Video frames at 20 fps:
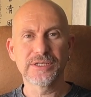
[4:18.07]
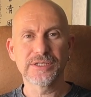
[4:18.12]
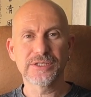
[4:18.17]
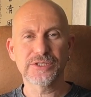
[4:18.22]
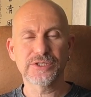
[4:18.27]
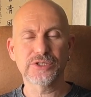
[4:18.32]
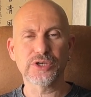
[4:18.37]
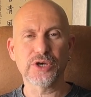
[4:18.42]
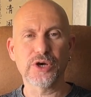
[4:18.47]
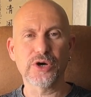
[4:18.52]

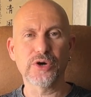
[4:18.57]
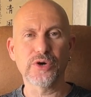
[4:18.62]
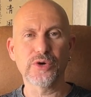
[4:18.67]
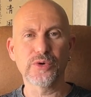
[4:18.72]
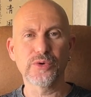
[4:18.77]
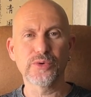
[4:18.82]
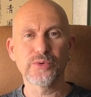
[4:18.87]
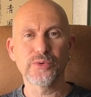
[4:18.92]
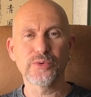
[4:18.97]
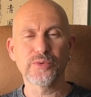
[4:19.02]

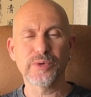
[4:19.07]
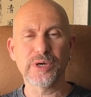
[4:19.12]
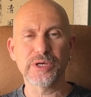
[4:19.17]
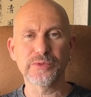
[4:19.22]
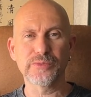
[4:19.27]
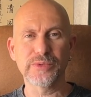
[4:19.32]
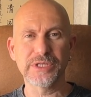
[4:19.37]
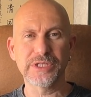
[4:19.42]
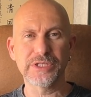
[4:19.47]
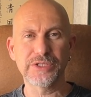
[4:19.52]
So
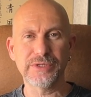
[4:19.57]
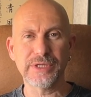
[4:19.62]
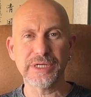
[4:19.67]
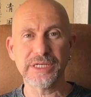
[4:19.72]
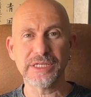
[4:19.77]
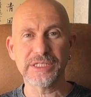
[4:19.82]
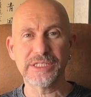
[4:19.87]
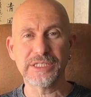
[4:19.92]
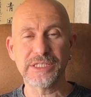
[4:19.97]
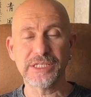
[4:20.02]
when we
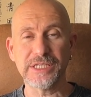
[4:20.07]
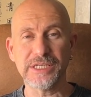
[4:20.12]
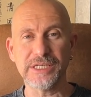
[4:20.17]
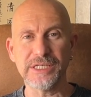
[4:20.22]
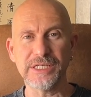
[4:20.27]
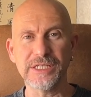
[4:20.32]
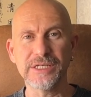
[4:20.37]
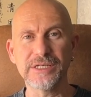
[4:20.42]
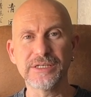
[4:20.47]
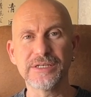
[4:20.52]
drink
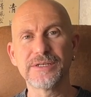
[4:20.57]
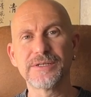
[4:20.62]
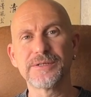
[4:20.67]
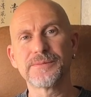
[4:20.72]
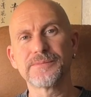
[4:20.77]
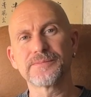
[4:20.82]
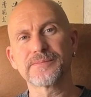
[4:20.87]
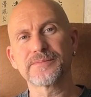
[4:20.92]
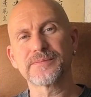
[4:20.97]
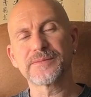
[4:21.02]
tea
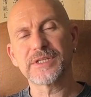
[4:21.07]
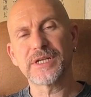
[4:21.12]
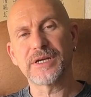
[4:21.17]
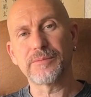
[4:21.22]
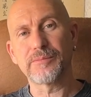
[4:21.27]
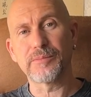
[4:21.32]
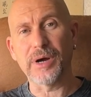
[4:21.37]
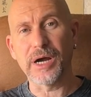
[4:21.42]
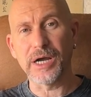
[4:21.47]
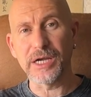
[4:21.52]

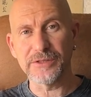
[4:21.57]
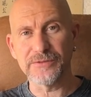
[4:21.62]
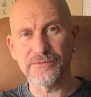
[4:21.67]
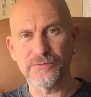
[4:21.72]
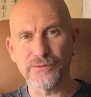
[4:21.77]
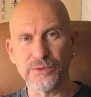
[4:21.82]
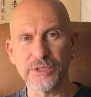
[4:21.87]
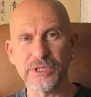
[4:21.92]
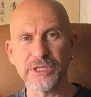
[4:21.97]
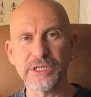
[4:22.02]

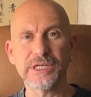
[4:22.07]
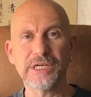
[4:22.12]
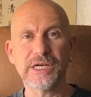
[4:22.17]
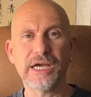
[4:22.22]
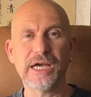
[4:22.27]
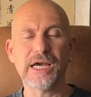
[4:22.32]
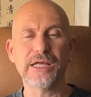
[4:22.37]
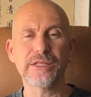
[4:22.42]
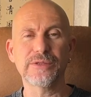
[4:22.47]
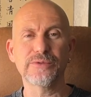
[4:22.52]
mindfully
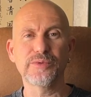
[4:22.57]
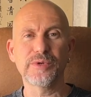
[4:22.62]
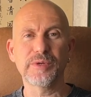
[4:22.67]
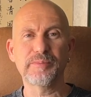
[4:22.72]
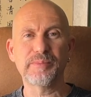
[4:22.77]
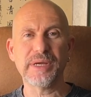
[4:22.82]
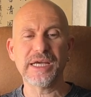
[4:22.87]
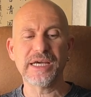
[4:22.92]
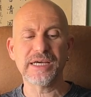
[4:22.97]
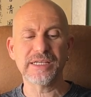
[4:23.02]
and we
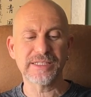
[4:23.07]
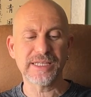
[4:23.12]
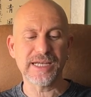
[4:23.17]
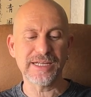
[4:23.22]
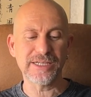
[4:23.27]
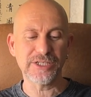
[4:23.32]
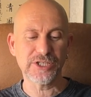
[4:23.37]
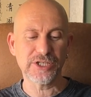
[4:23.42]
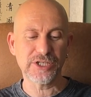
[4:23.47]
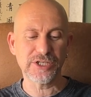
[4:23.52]
pay
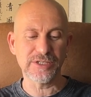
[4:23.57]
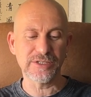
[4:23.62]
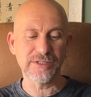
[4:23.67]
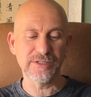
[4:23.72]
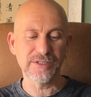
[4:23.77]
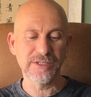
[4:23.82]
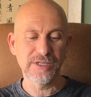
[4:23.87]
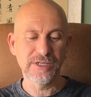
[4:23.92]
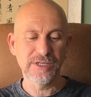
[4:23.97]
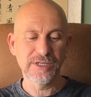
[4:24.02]

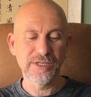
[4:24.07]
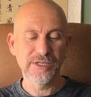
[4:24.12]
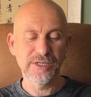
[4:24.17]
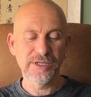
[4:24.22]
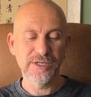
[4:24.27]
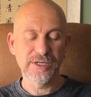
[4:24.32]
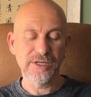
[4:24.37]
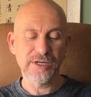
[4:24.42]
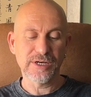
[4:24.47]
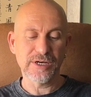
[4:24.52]
attention
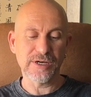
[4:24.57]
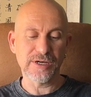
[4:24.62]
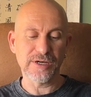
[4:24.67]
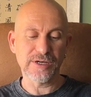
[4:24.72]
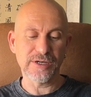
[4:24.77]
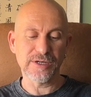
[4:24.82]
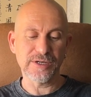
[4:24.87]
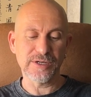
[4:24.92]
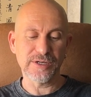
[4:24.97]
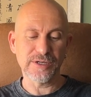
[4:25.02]

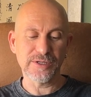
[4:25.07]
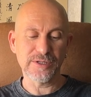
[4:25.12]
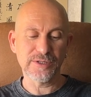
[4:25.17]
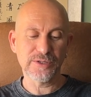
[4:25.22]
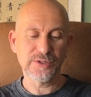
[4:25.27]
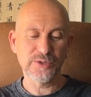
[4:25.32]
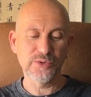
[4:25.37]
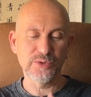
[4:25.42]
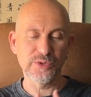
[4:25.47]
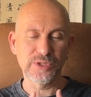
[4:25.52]
uh,
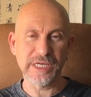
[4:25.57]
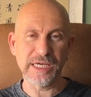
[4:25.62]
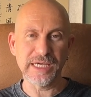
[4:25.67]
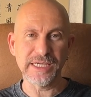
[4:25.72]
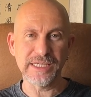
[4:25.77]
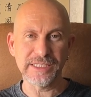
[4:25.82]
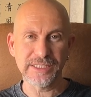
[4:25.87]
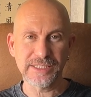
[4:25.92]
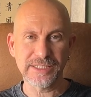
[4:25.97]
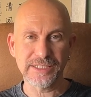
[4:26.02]
to
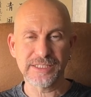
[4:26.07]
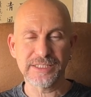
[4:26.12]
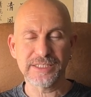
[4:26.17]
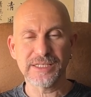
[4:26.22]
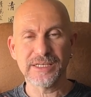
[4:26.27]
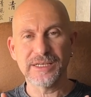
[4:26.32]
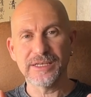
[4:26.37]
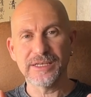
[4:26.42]
taste